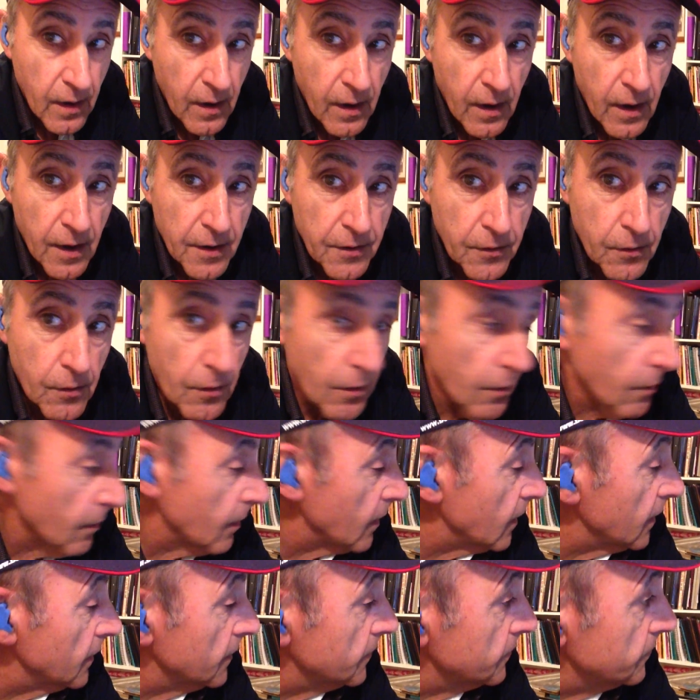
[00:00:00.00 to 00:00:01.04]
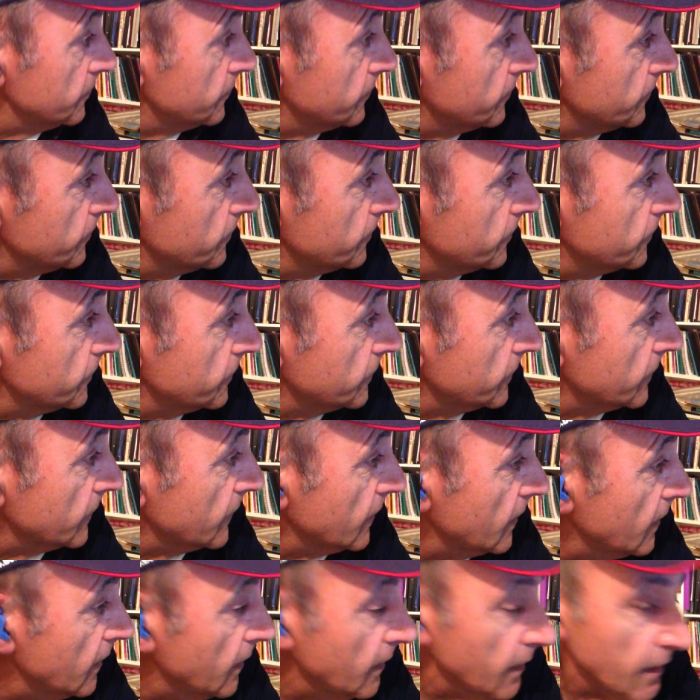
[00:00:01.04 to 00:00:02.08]
and you're away.
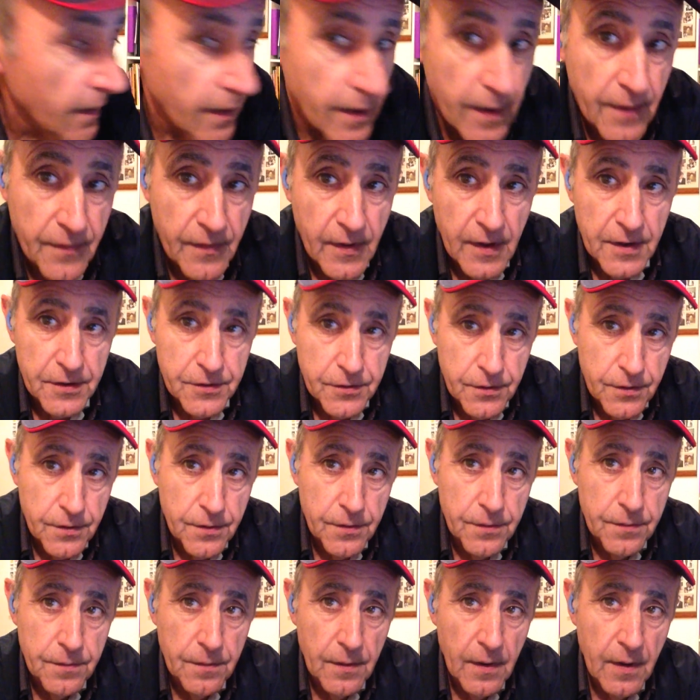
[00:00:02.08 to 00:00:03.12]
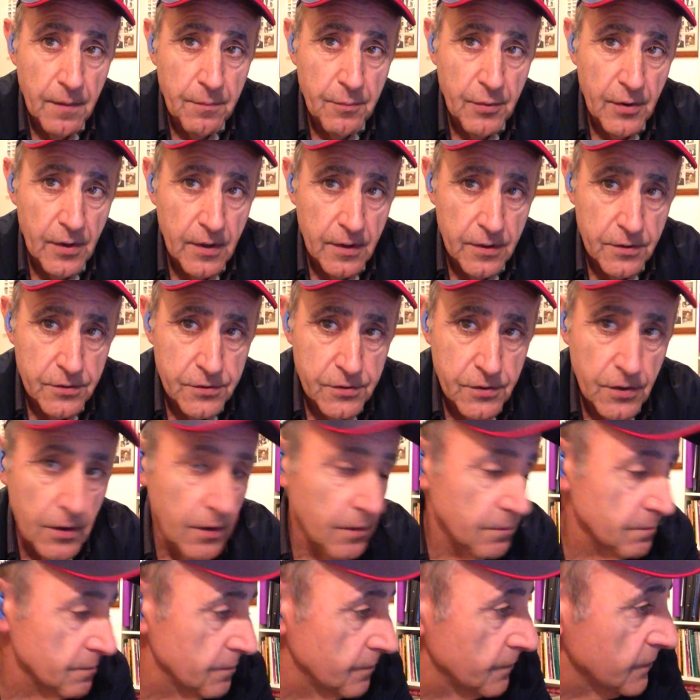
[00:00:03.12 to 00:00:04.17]
And they do a brilliant
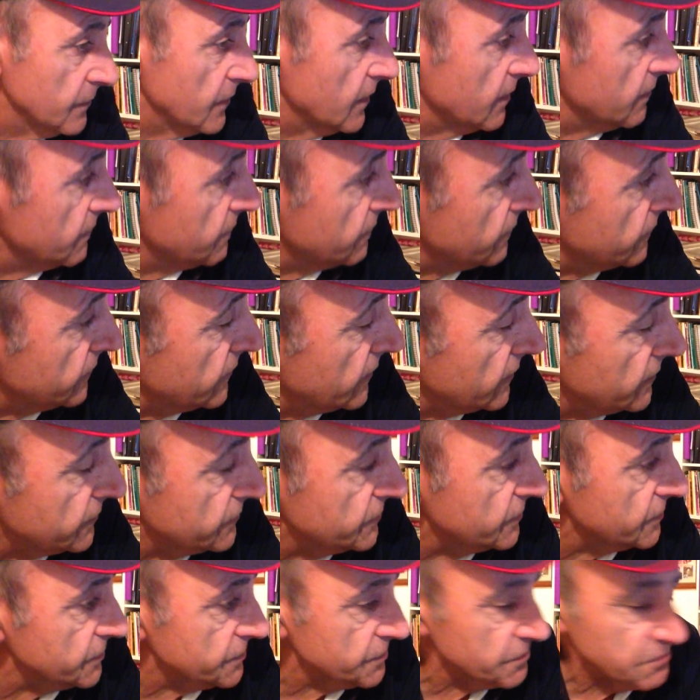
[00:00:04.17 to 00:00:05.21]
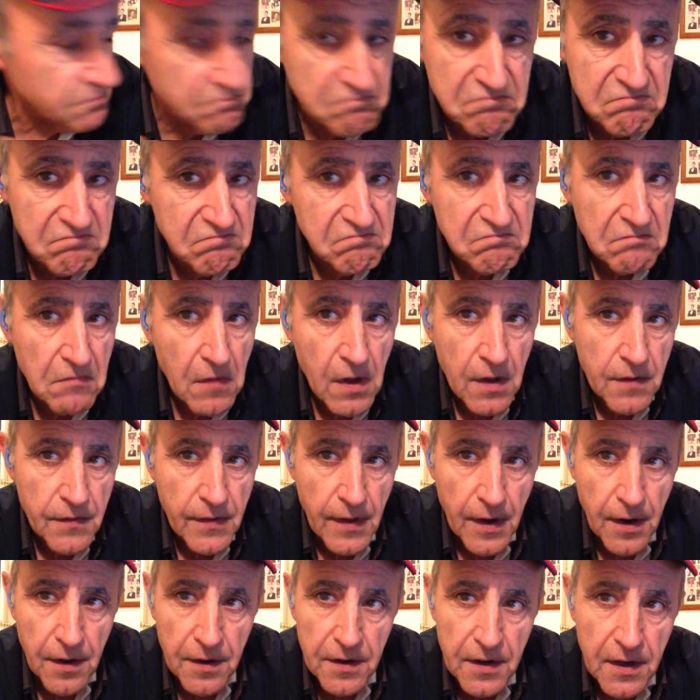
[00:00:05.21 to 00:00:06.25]
job. They
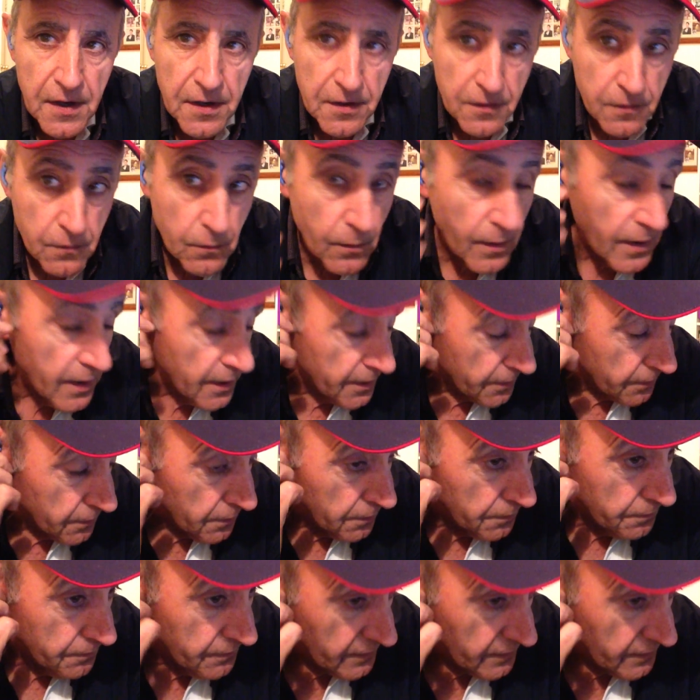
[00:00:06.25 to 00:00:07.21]
don't get in the way at all,